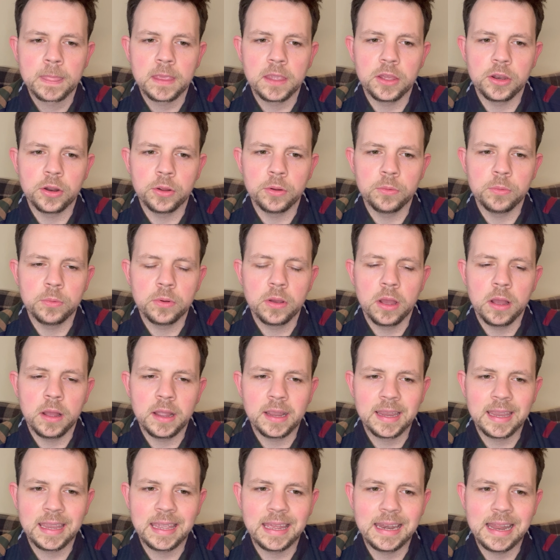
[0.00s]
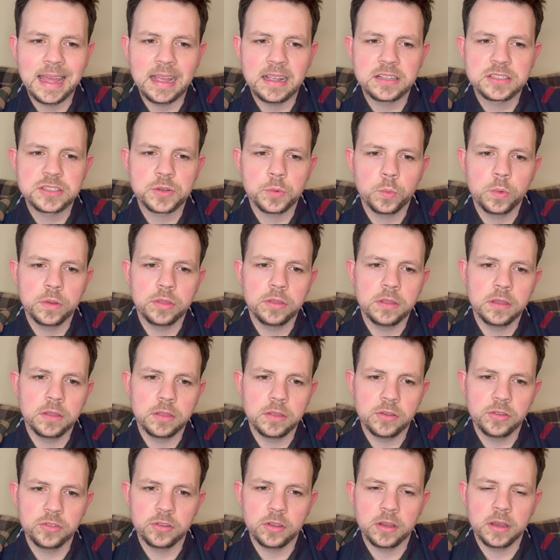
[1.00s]
you know, uh, connect with the other
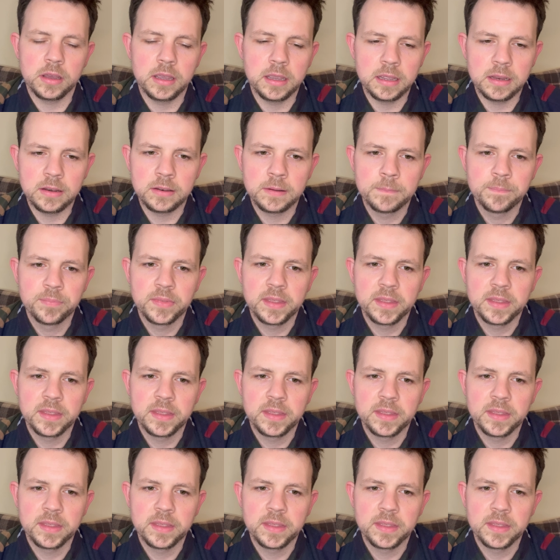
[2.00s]
side.